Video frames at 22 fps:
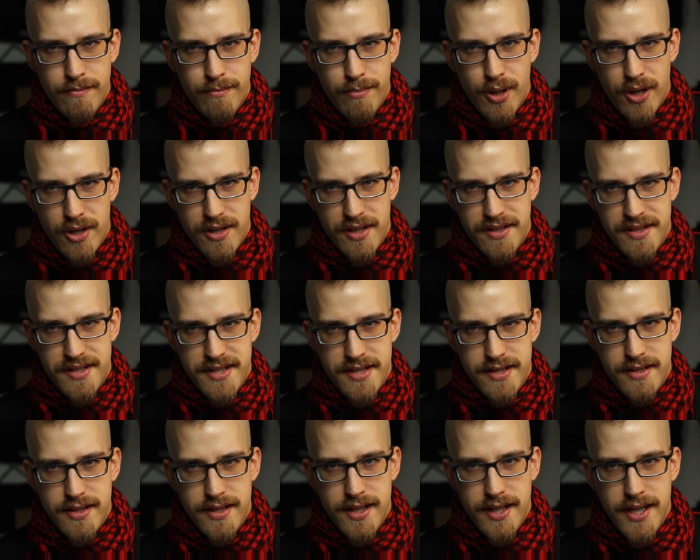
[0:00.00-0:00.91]

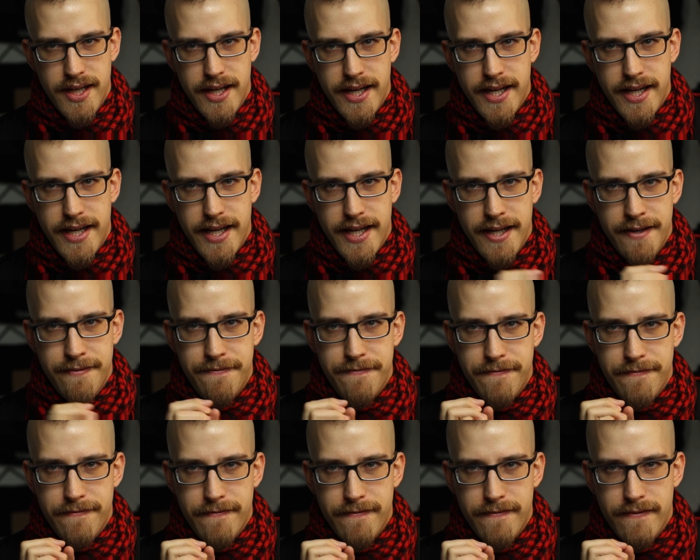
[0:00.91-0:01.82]
pockets.
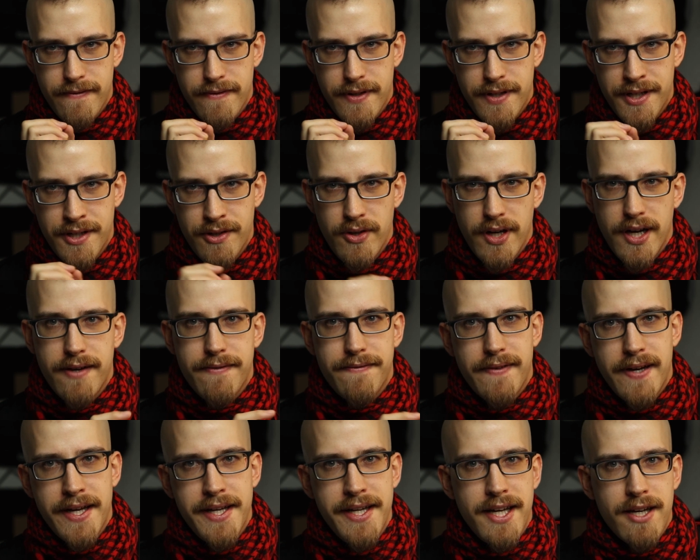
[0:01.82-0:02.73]
If you
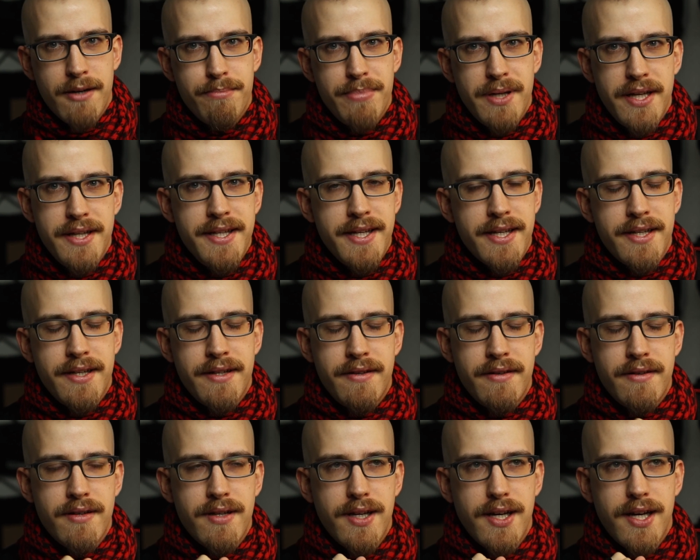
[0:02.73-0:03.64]
have any
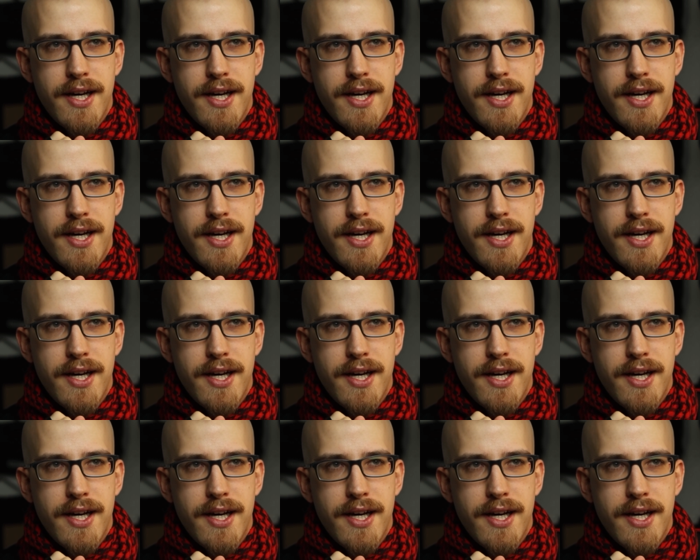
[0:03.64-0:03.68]
opinion